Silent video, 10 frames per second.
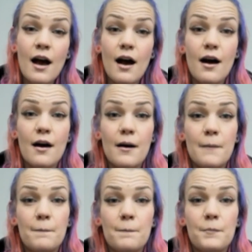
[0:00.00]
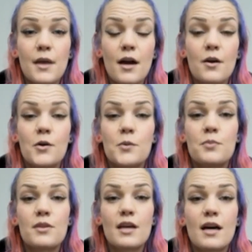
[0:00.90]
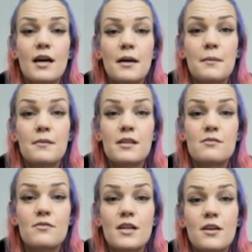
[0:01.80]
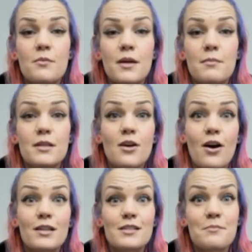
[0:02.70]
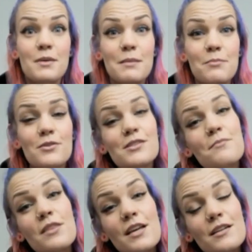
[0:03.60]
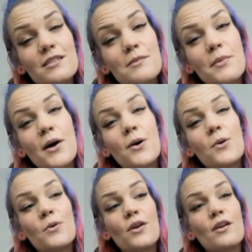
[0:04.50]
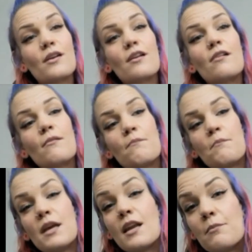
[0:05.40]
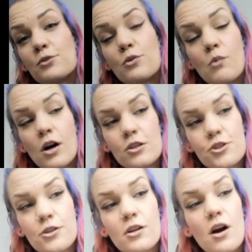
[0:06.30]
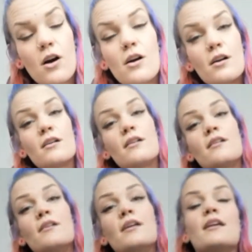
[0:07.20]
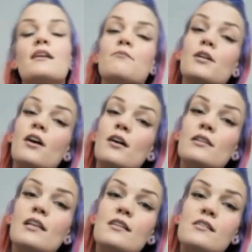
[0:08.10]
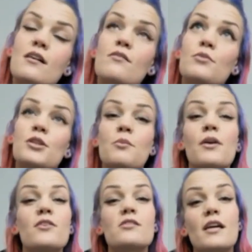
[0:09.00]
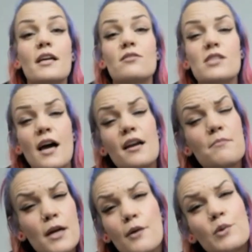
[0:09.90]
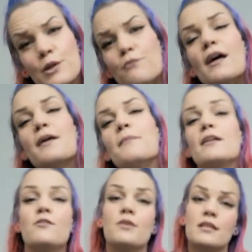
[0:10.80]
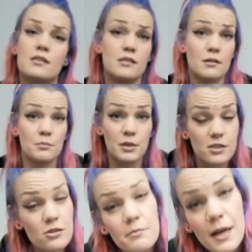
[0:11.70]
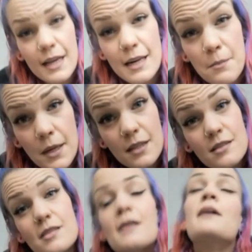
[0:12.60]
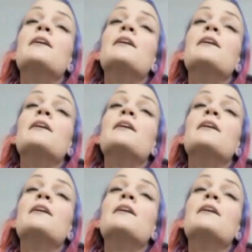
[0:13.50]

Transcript: I hope that this video maybe taught some people some things about being able to wash your car regardless of what the weather's like outside. I mean, I wouldn't recommend doing this in a blizzard by any means,